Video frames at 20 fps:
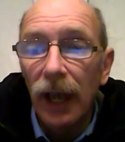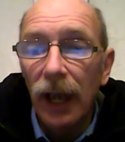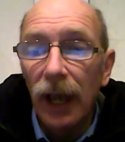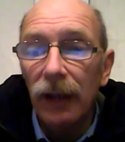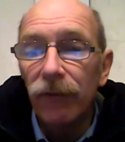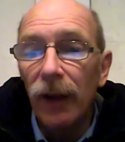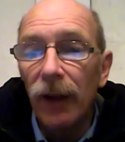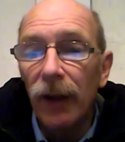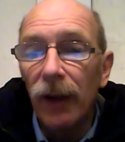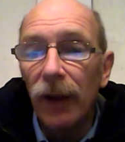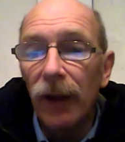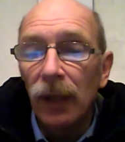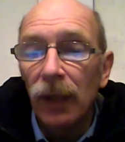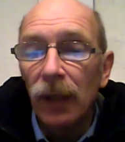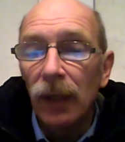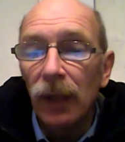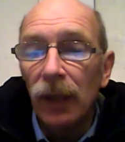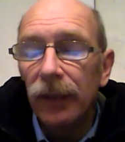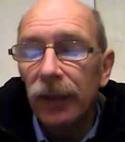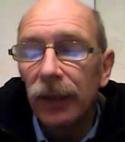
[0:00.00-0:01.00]
And in
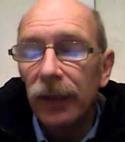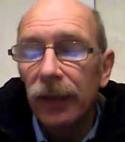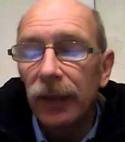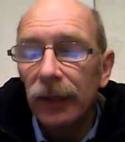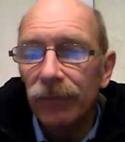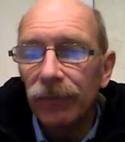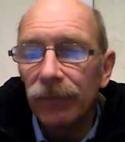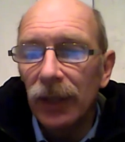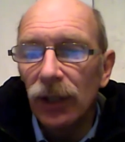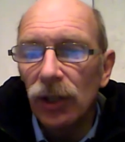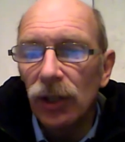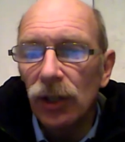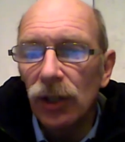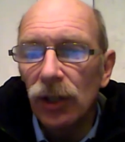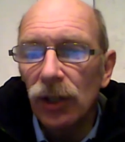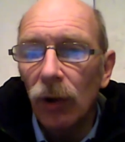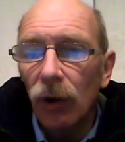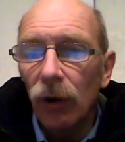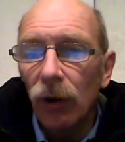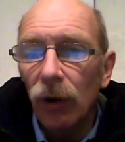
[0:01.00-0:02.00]
fact, the
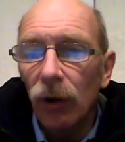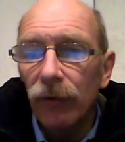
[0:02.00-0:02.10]
issue